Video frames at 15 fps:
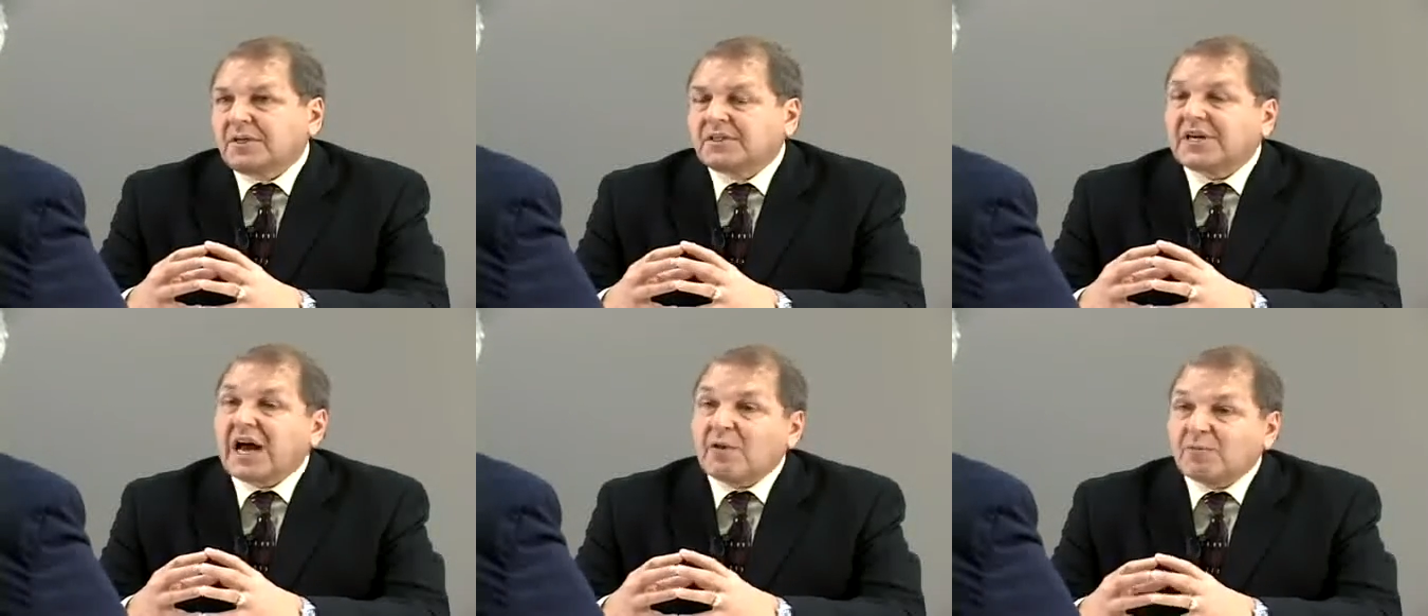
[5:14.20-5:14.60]

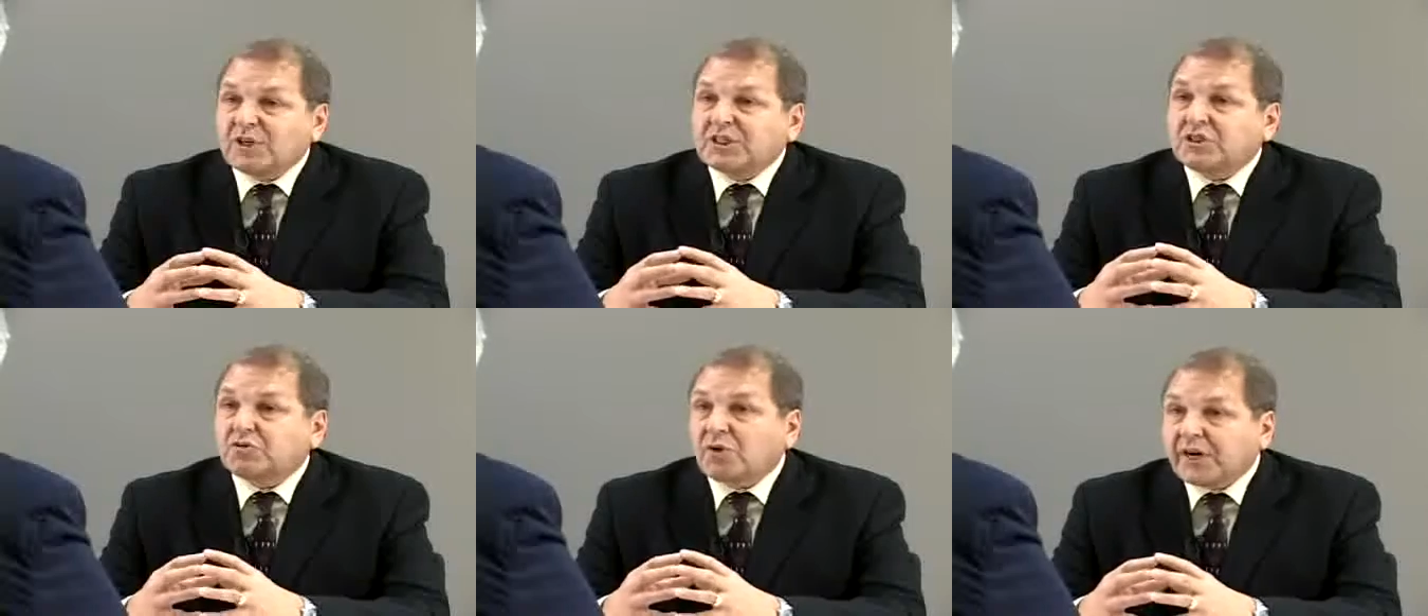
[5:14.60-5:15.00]

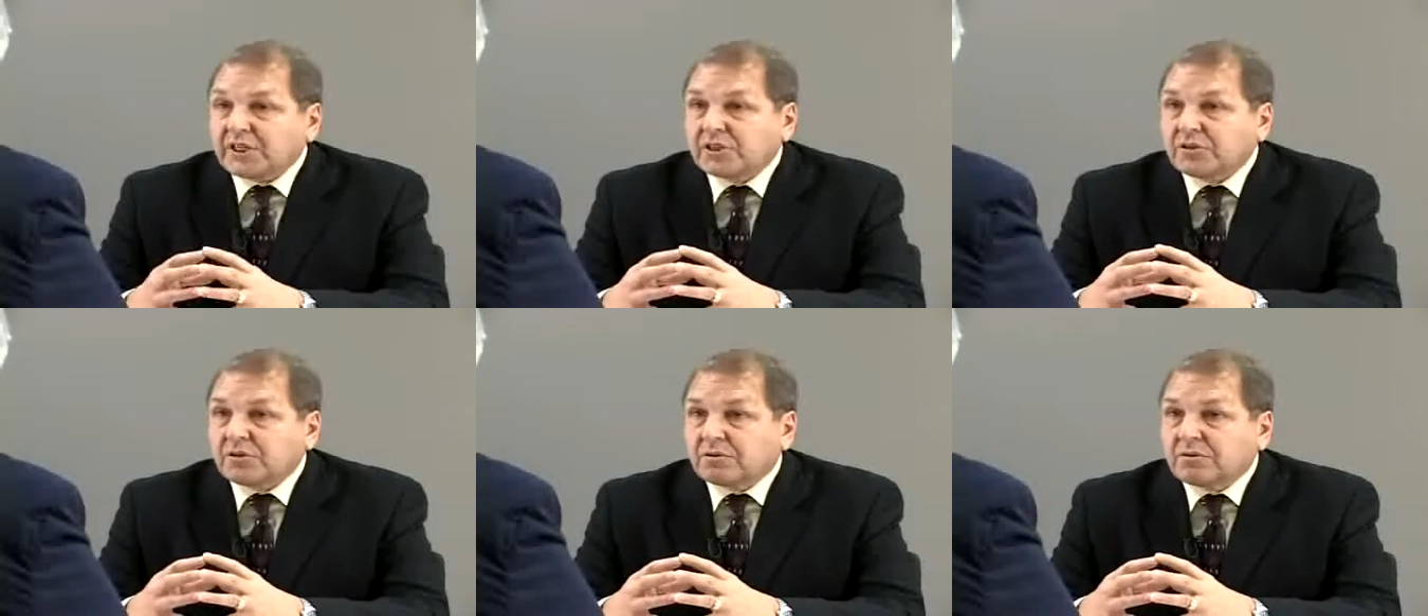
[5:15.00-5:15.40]
atomic
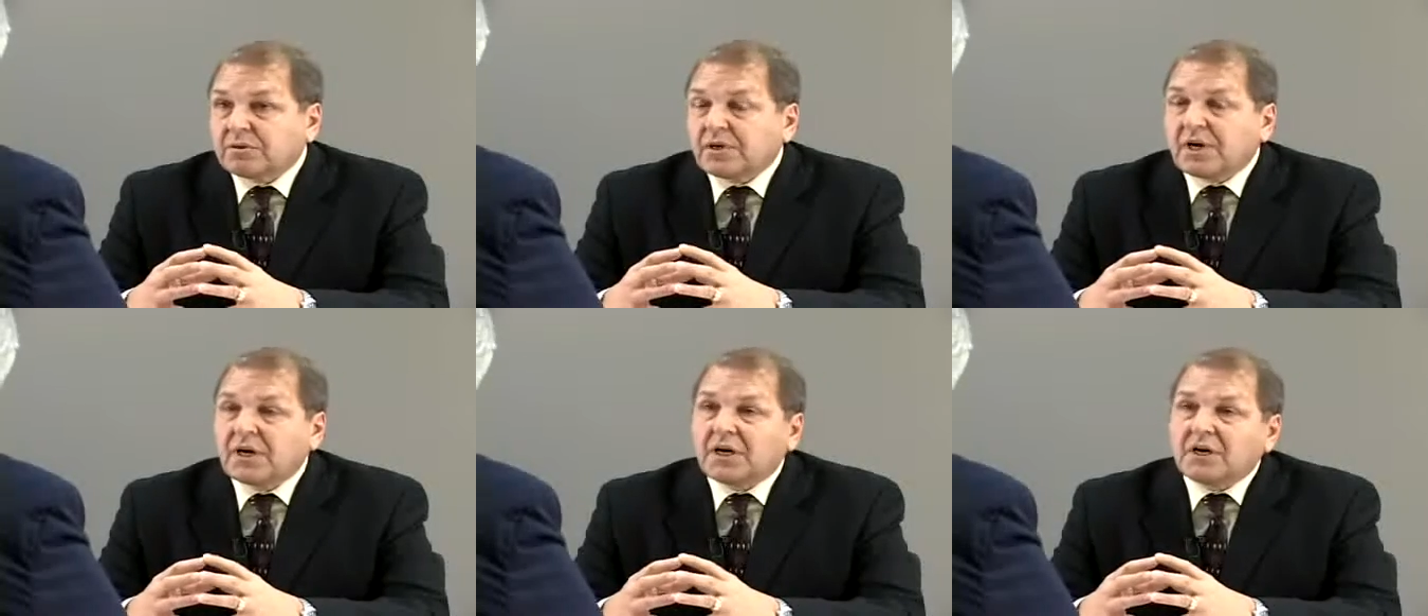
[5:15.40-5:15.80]
structure.
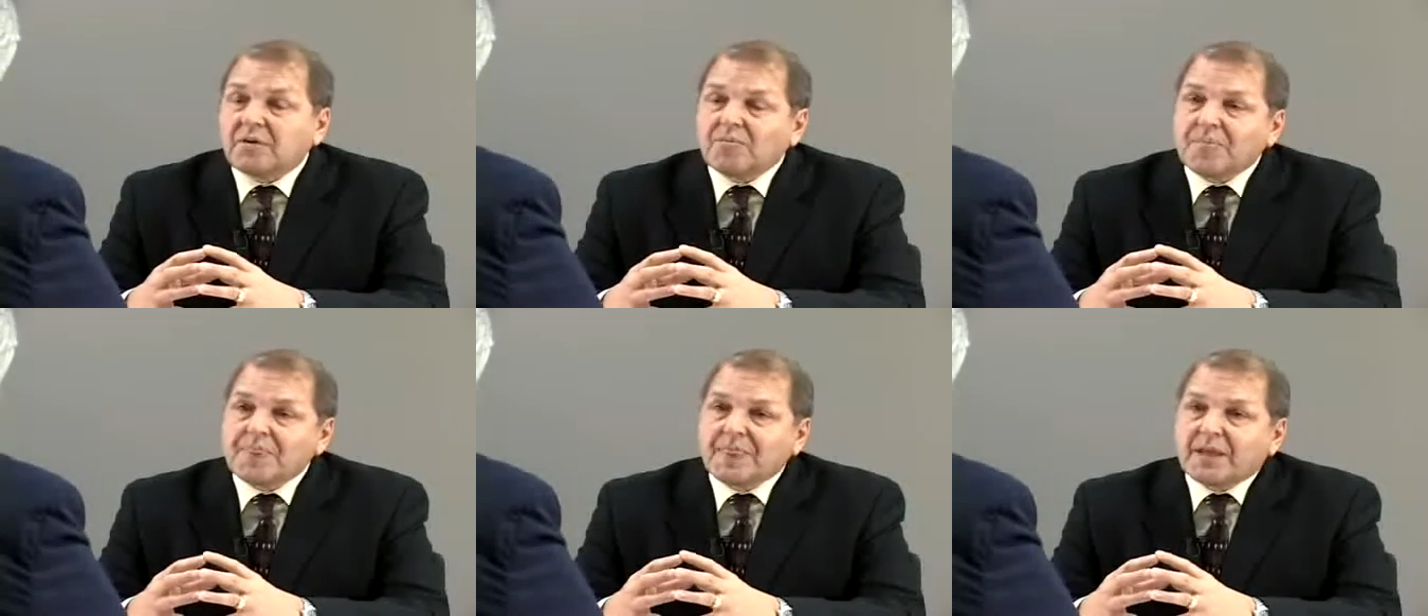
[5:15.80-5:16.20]

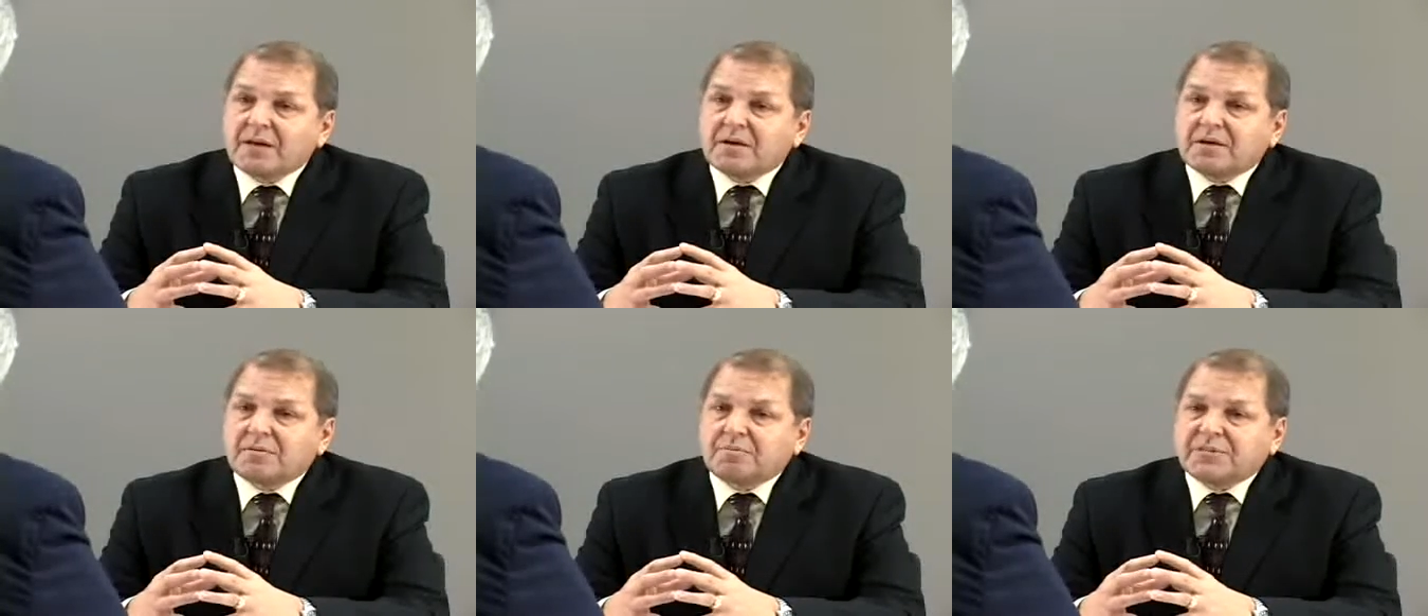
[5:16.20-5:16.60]

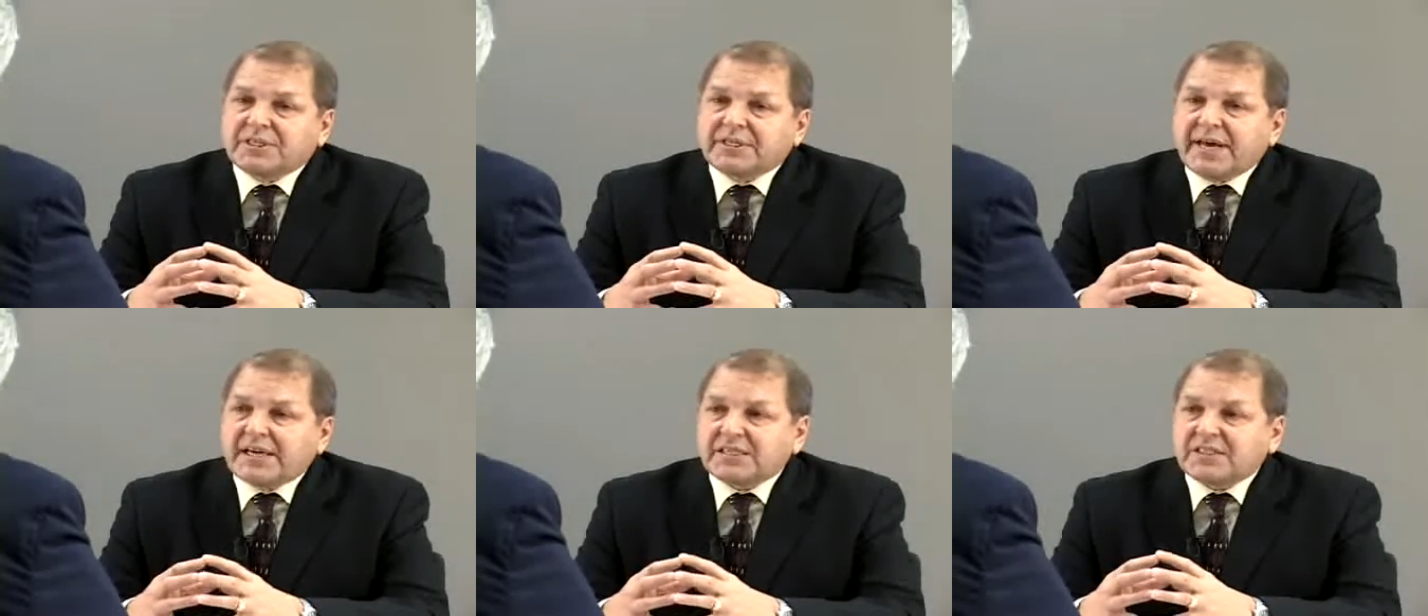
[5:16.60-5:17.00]

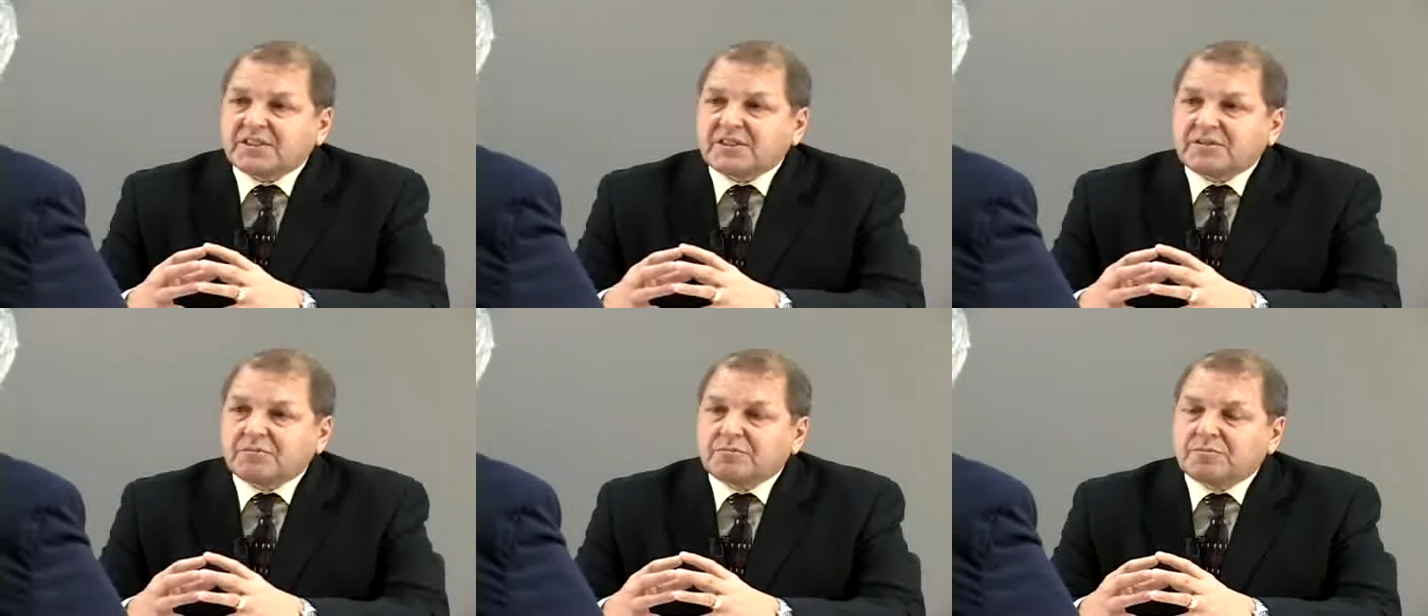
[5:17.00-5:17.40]

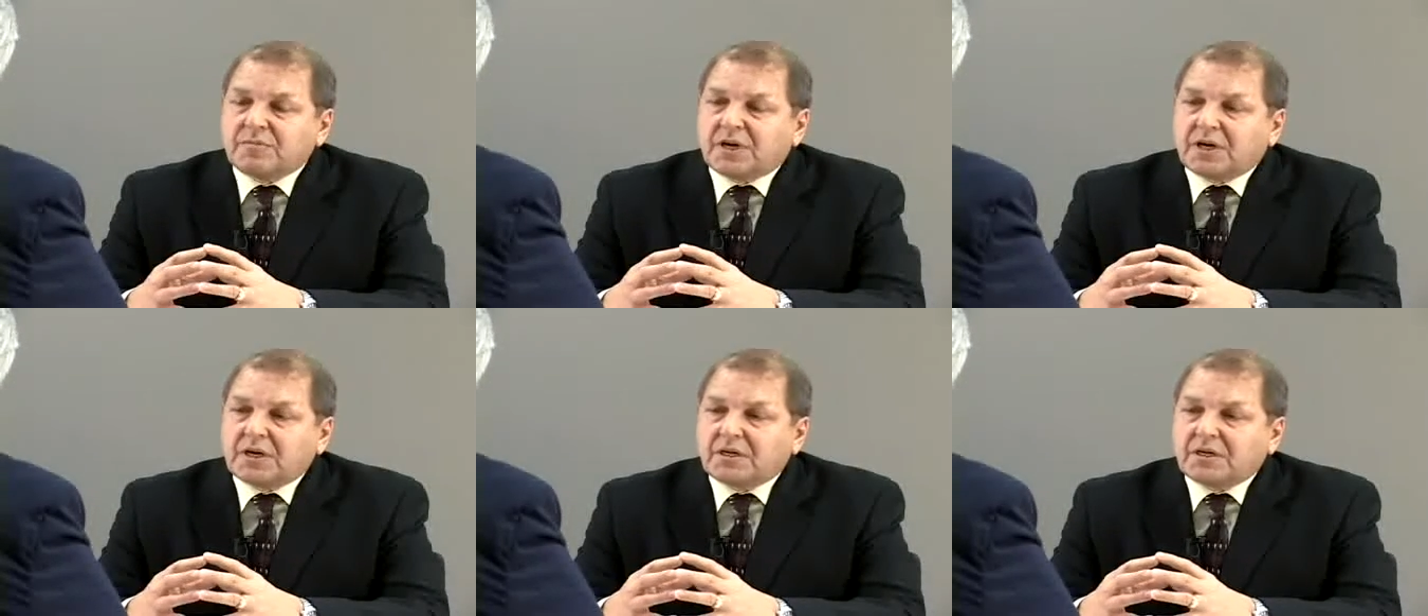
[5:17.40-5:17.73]
Potassium